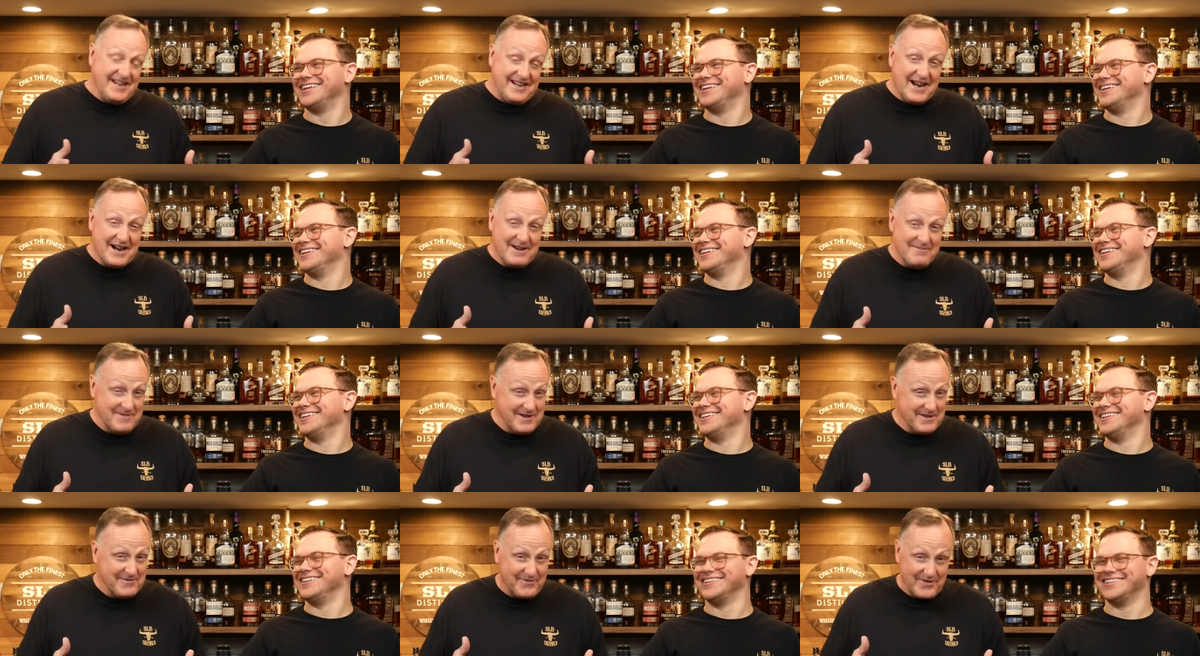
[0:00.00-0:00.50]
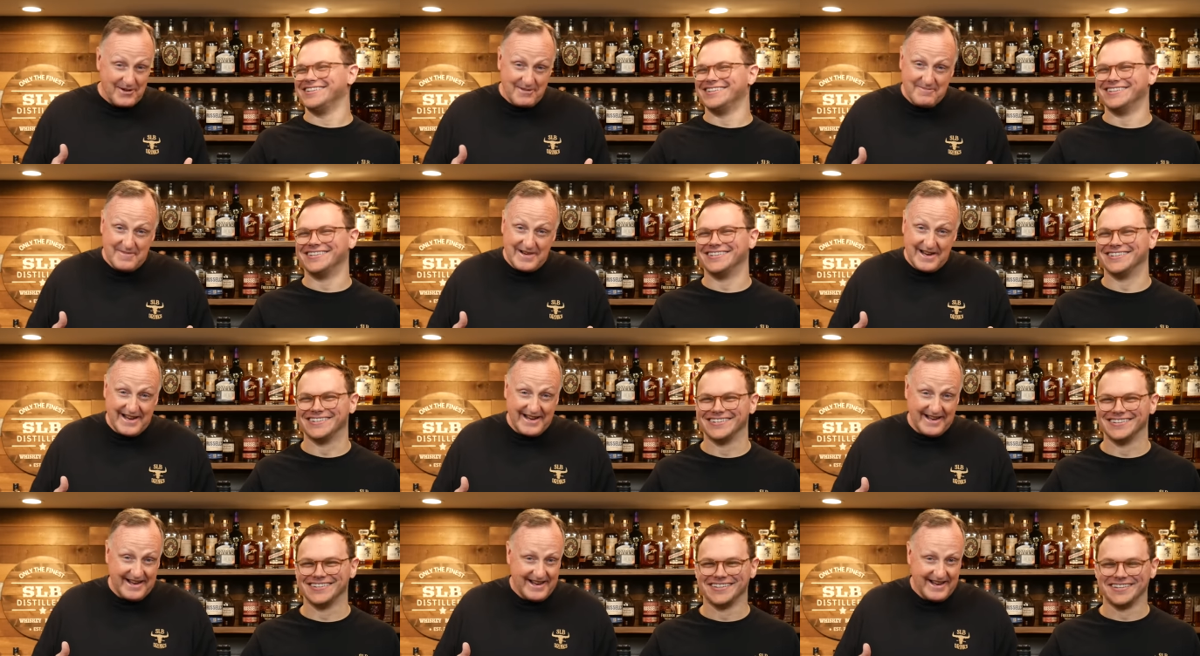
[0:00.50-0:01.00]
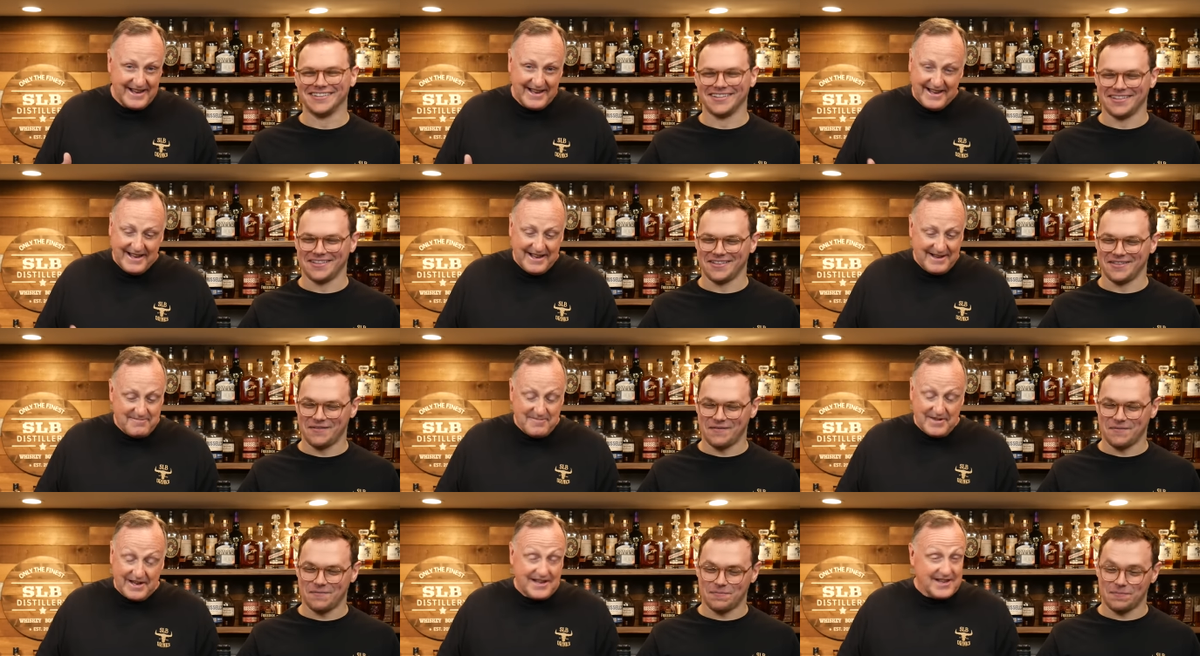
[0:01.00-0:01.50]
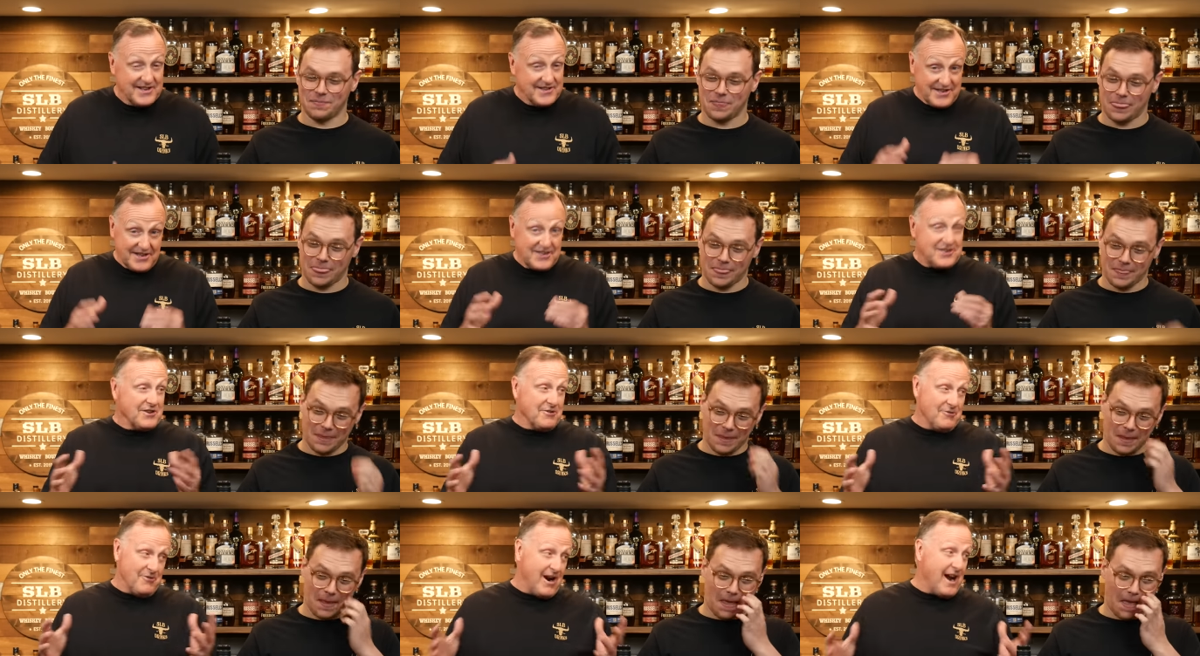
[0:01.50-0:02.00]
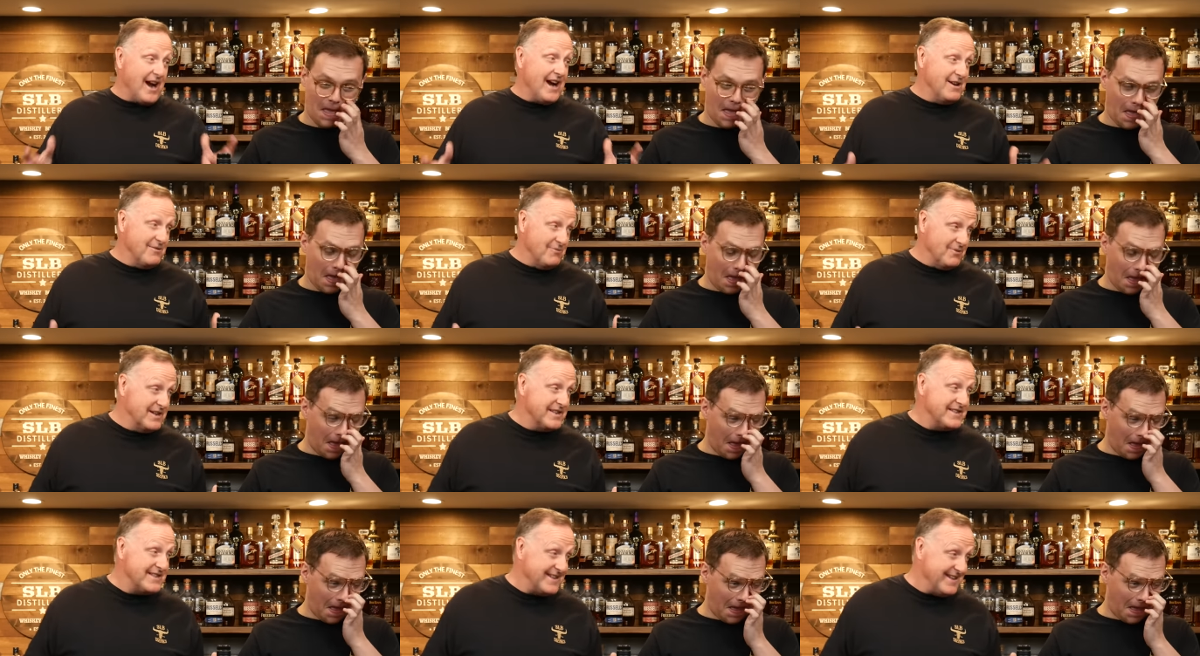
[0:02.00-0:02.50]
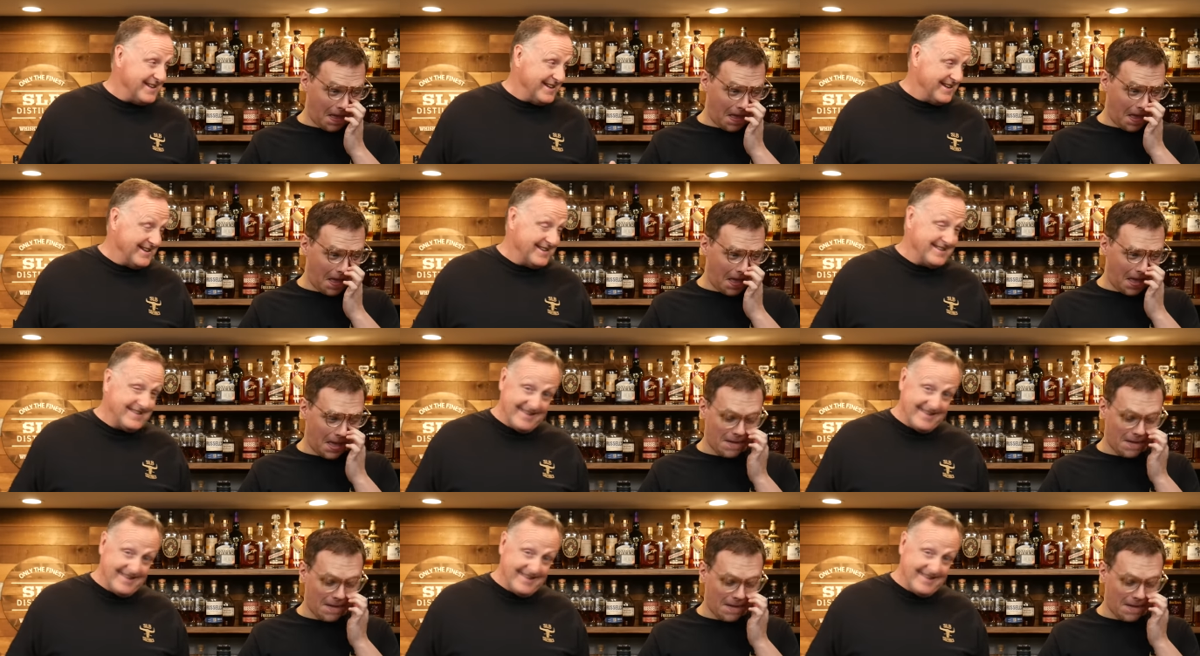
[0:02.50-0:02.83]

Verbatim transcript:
Speaker 1: coming from me because it's a rye whiskey.